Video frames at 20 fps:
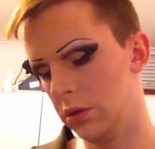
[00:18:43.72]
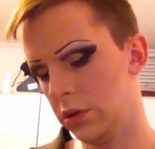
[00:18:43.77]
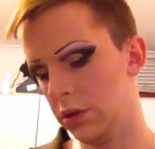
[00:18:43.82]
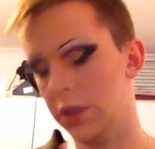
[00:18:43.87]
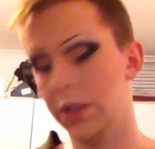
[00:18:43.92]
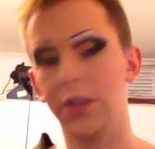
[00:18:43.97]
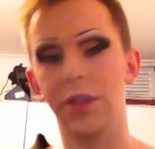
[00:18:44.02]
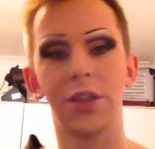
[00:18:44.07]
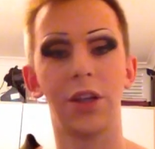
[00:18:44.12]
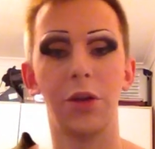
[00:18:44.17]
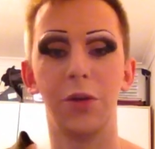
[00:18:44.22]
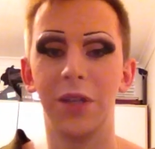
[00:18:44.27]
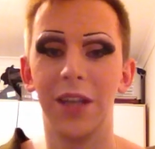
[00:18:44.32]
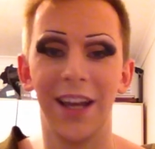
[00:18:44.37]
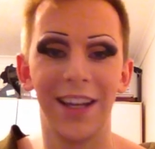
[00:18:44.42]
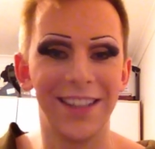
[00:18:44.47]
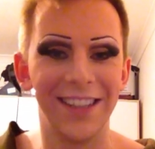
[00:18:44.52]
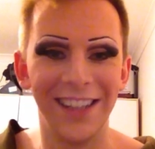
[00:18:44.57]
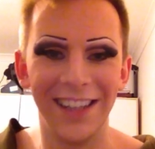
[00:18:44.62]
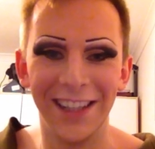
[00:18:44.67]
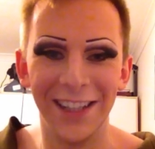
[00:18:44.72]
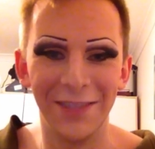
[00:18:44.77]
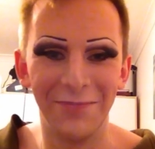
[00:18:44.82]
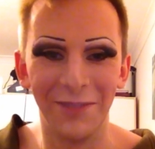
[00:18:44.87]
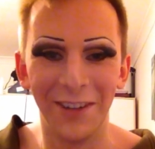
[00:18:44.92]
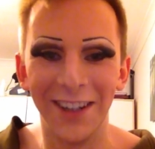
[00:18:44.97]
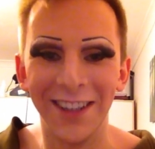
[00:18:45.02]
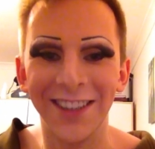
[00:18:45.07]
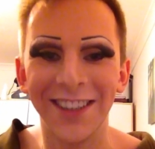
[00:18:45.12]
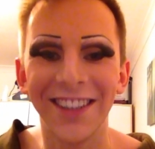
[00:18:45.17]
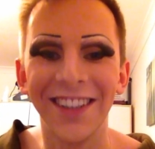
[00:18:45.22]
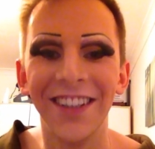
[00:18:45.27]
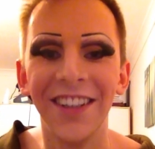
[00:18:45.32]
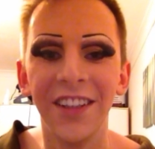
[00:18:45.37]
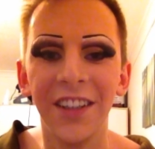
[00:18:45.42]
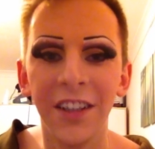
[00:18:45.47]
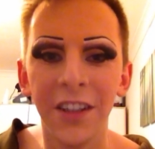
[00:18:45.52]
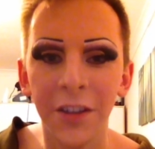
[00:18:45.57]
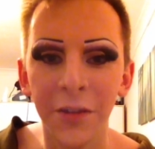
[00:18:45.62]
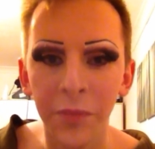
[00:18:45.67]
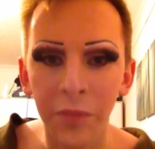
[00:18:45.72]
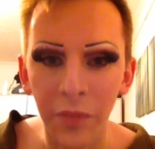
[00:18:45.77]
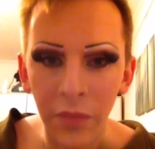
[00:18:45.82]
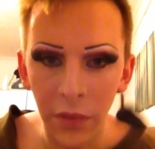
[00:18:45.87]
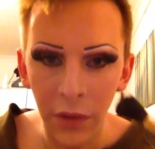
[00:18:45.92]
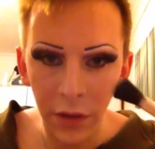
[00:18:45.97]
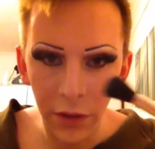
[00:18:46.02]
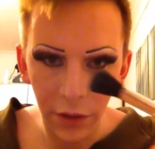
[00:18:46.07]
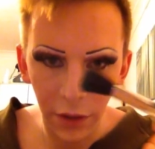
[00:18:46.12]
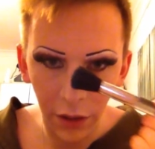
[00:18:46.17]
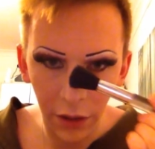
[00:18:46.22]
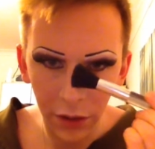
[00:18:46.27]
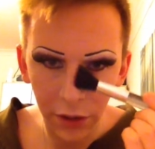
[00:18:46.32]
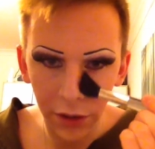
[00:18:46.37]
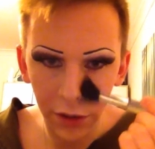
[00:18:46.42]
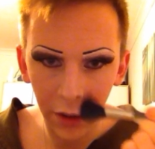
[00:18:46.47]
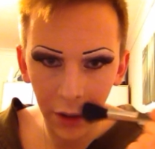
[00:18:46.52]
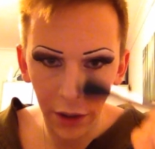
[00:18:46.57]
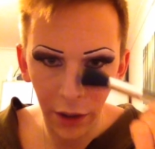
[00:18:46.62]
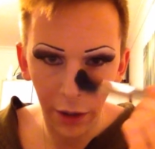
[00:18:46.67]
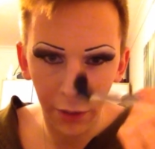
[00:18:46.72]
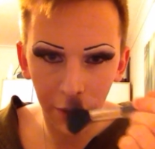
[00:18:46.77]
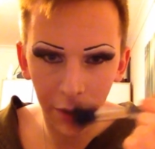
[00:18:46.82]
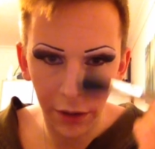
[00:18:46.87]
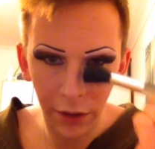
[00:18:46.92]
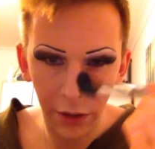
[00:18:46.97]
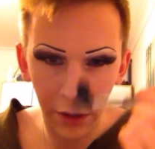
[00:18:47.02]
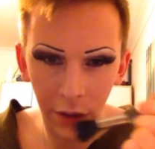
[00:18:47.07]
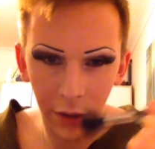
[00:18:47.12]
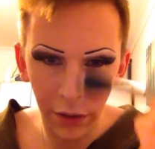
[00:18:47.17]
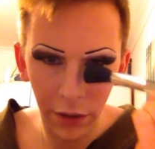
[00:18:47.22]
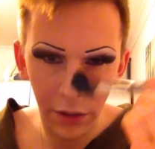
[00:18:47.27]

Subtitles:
This is so dirty, this brush. So I'm just going to go in and